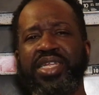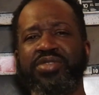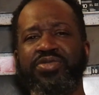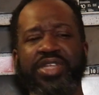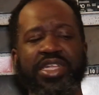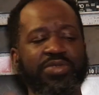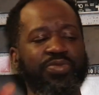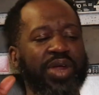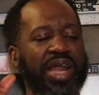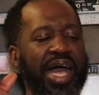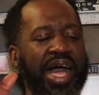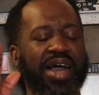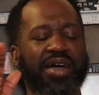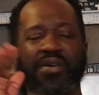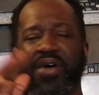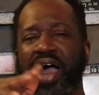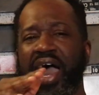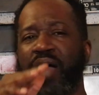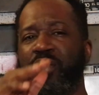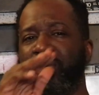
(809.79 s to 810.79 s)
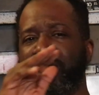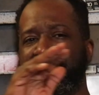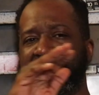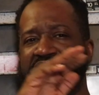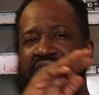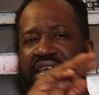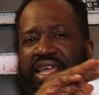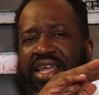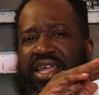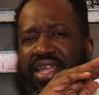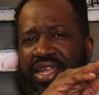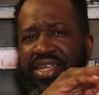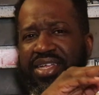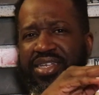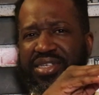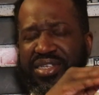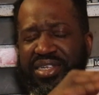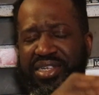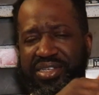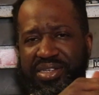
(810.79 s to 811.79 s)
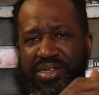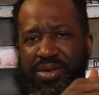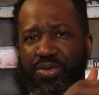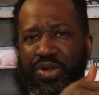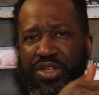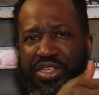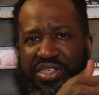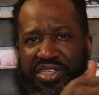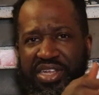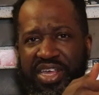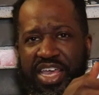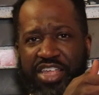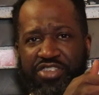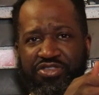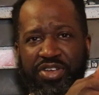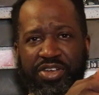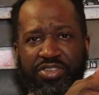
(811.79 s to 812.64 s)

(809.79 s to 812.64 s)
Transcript: This, this is what I, I would say, see someone saying,